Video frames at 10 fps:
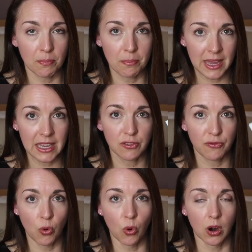made
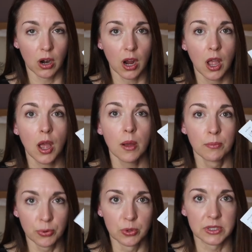for
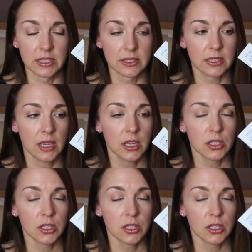bruises.